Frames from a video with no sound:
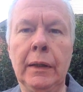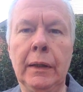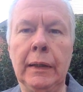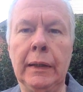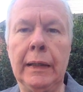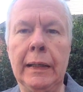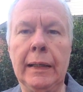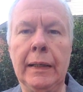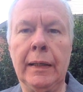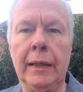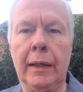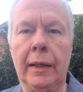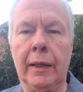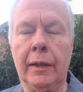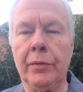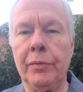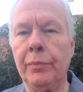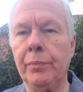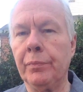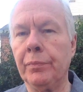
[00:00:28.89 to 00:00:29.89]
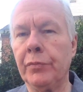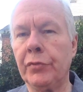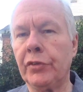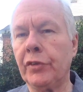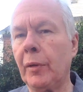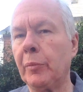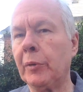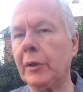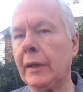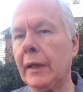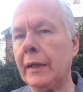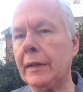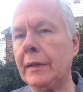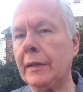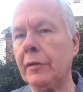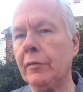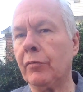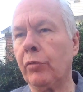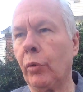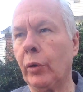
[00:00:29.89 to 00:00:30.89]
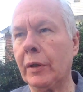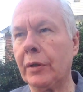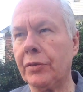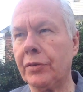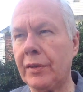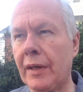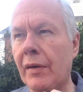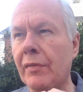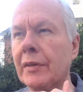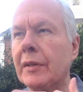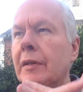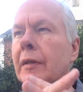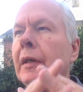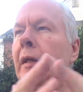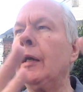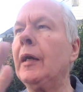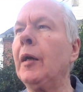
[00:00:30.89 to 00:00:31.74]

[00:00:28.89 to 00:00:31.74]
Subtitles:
in summer 1947,